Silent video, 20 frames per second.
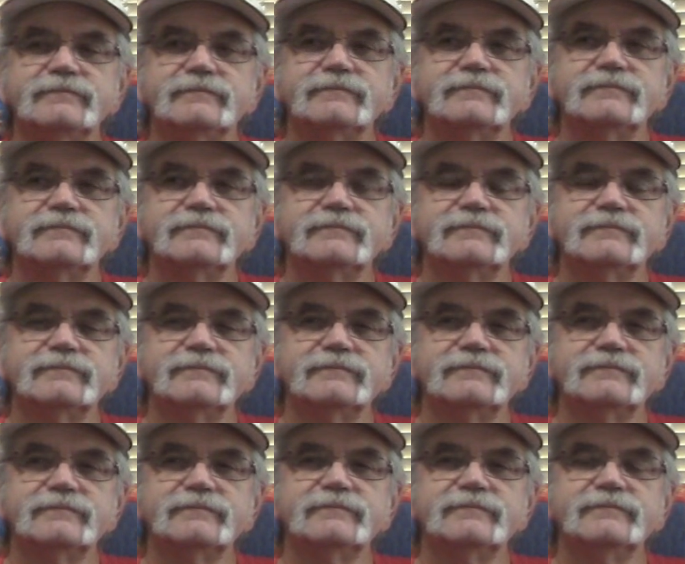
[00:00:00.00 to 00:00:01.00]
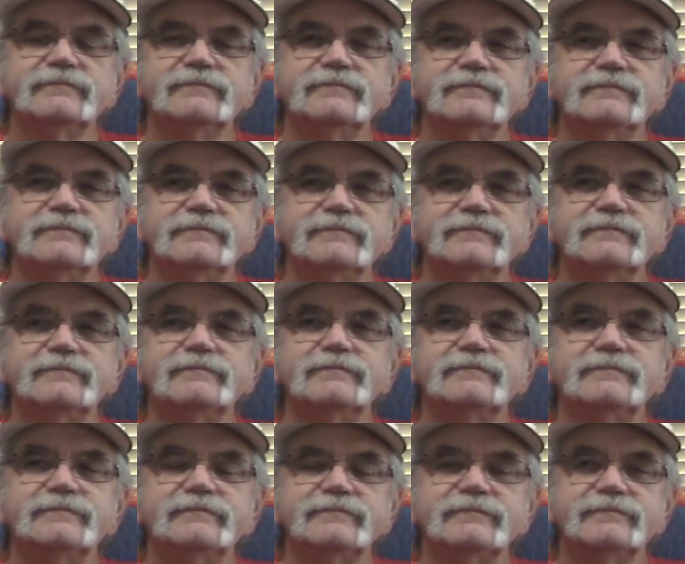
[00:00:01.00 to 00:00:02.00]

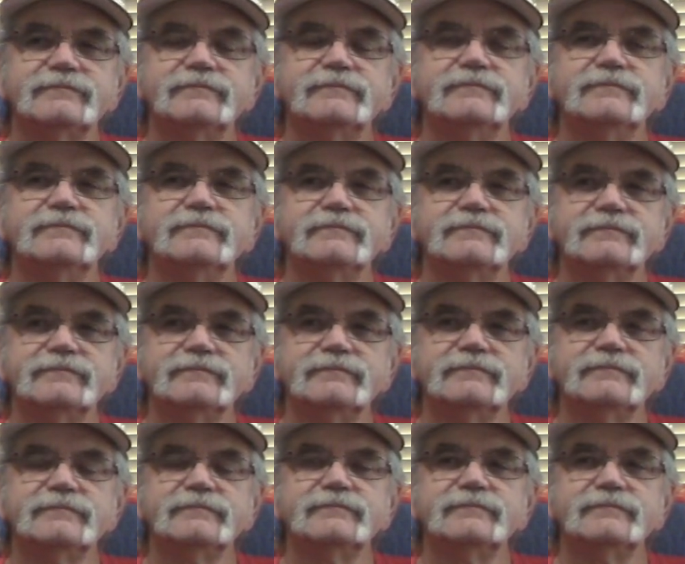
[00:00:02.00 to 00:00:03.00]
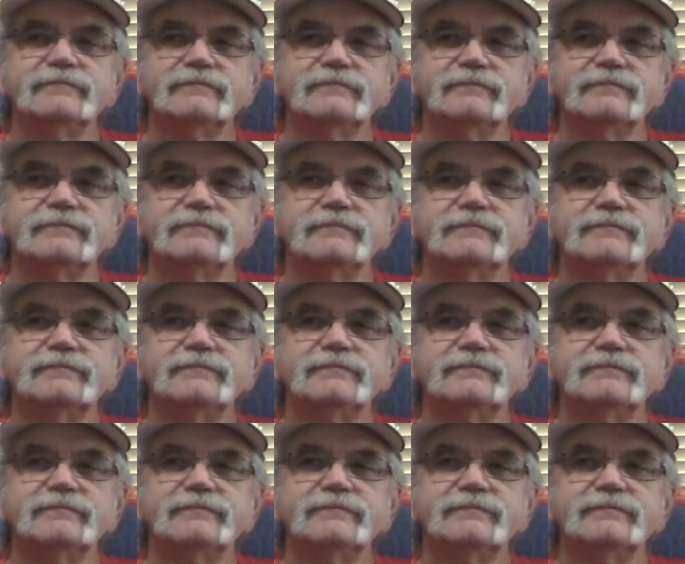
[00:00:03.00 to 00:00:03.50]
[no speech]